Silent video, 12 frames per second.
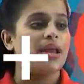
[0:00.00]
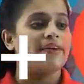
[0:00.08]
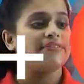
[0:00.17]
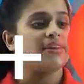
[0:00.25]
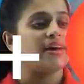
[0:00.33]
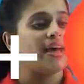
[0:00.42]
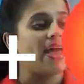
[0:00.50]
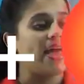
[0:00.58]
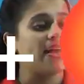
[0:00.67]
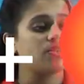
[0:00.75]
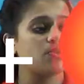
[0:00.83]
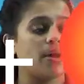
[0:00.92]
will have the
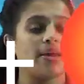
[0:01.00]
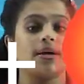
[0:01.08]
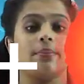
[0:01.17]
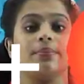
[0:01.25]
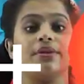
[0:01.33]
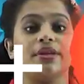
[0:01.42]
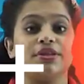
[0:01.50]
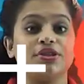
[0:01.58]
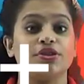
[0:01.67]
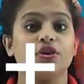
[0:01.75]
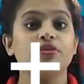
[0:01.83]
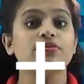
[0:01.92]
XY
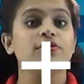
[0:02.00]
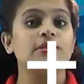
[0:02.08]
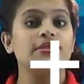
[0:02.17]
combination of